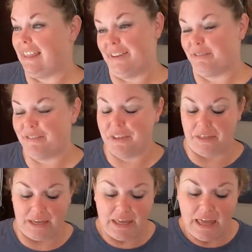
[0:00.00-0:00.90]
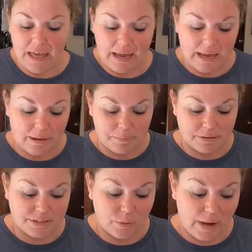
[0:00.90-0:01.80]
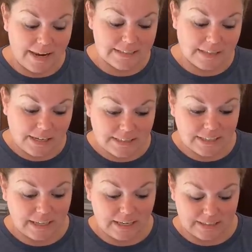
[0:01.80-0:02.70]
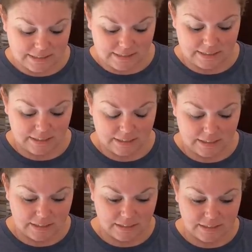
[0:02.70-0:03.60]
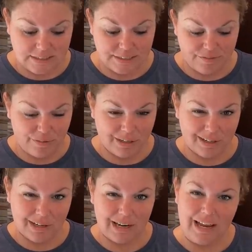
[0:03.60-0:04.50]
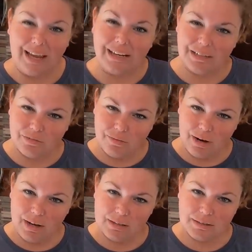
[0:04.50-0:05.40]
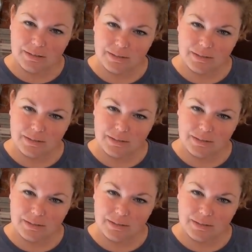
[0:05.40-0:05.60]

yeah, they were filthy. Um, so I decided to get different kind of rugs.